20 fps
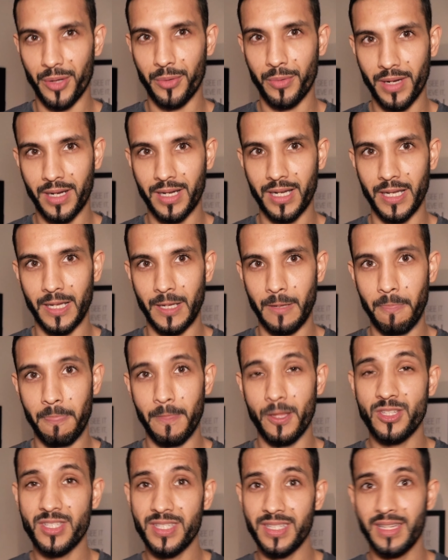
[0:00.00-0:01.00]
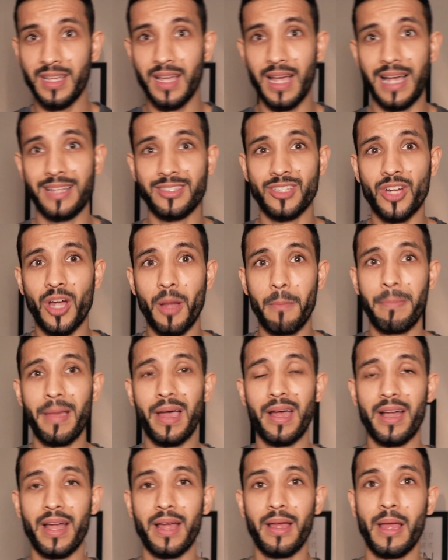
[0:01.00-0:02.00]
quickly. You see, as I got
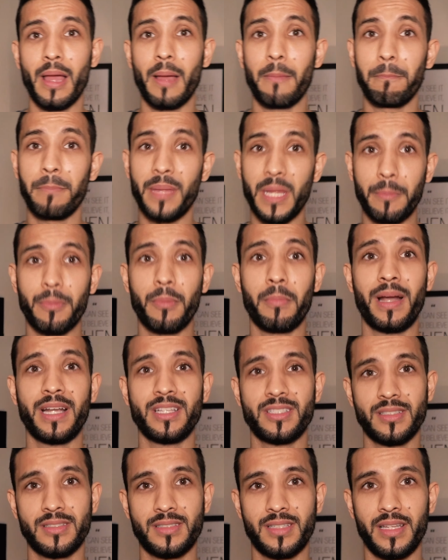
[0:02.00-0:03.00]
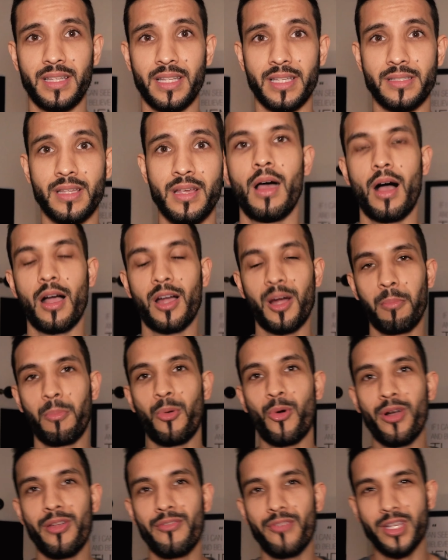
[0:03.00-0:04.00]
better, people managed to see this. I got
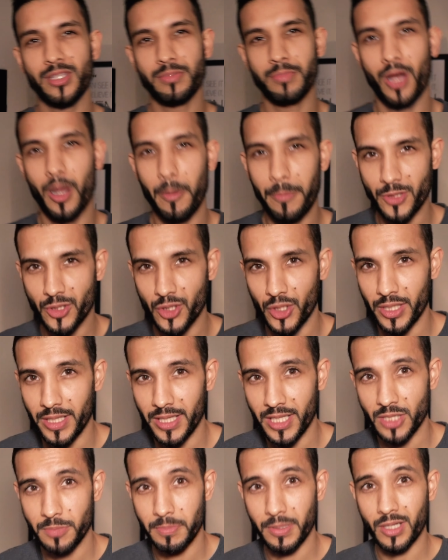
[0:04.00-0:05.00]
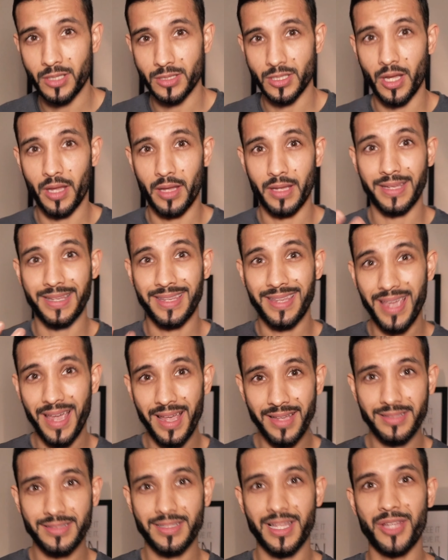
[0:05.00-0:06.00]
more investment opportunities because I
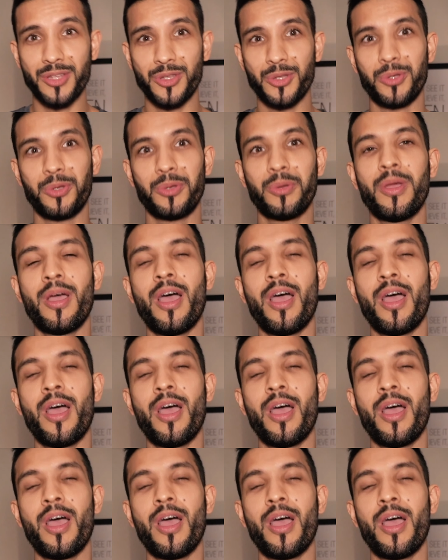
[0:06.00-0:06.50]
guess they knew,